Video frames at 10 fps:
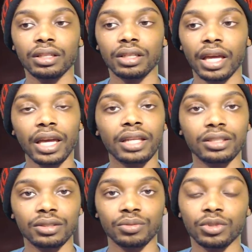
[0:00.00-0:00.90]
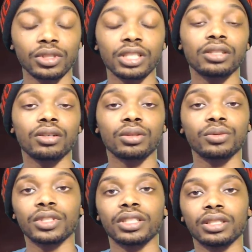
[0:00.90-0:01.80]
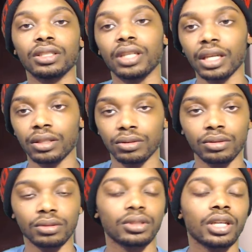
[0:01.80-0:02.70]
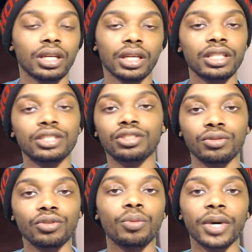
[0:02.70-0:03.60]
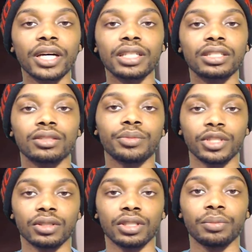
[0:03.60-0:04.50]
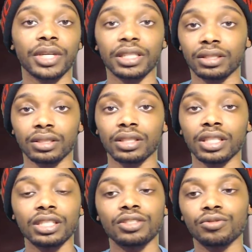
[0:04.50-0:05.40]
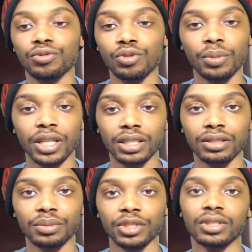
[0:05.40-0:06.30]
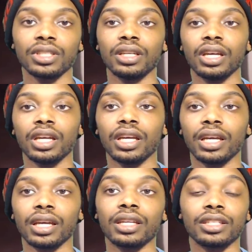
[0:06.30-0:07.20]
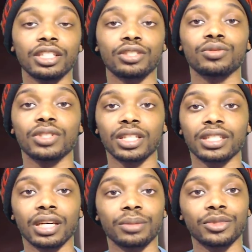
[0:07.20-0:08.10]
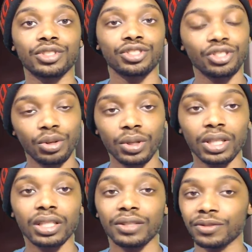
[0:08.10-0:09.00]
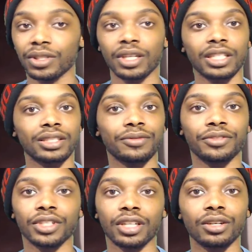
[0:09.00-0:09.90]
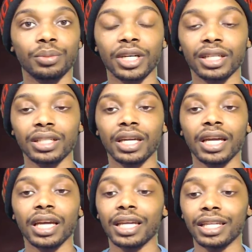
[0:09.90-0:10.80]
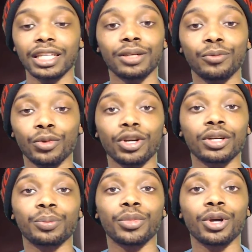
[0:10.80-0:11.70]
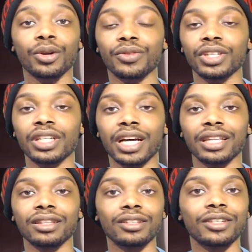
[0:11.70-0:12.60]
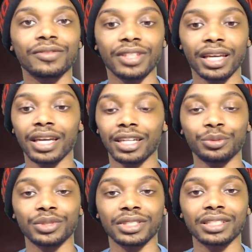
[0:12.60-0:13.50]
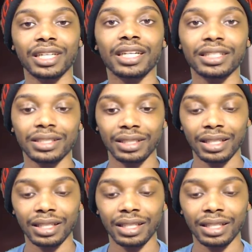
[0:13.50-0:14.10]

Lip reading: had this, well, he the only one that he didn't show nobody his ability. Basically, he showed nobody his ability, and this was the time to show it, I guess, in front of everybody, and it worked perfectly. I loved that. It was nice.